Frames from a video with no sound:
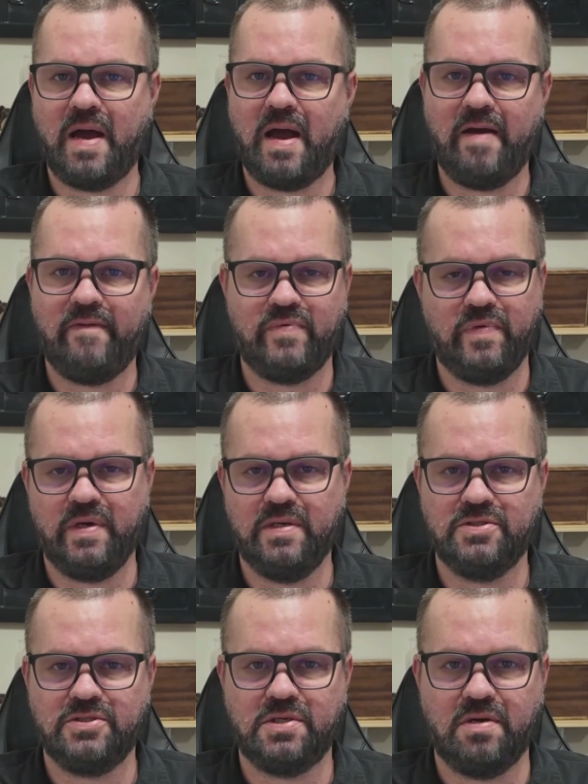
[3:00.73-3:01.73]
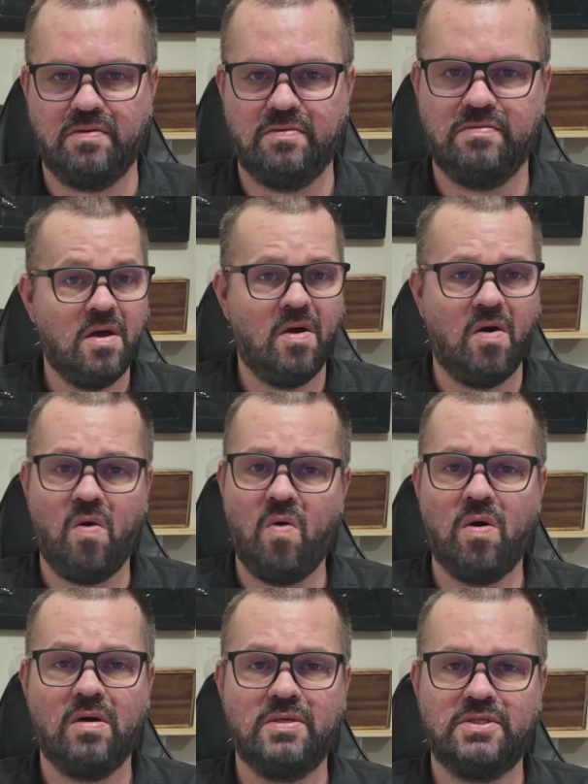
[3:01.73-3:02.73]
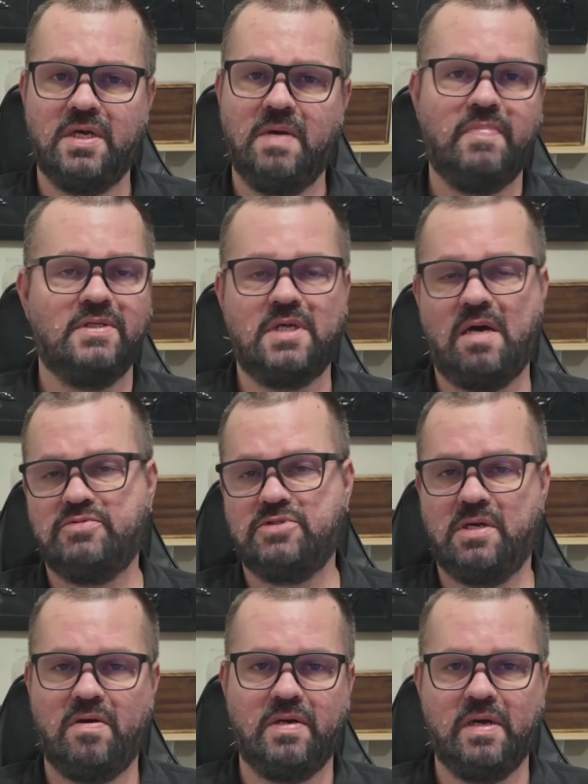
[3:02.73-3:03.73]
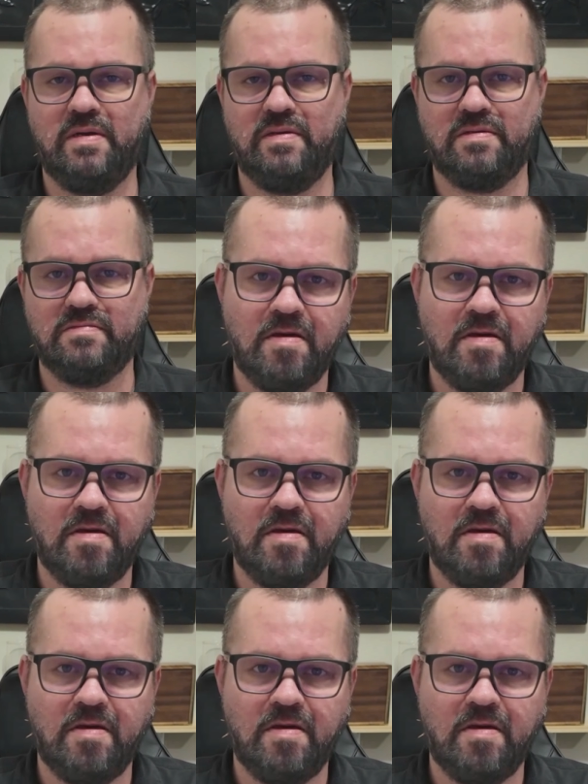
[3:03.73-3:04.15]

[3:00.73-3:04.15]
after the install. Or skip this option altogether.